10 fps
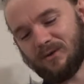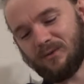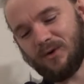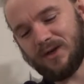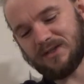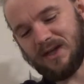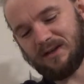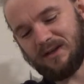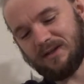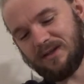on what
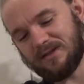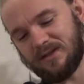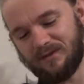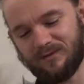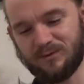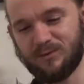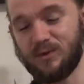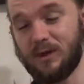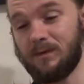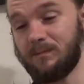exactly is the difference
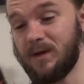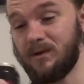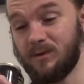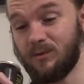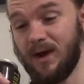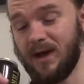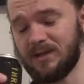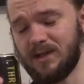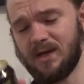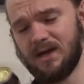between an Imperial Red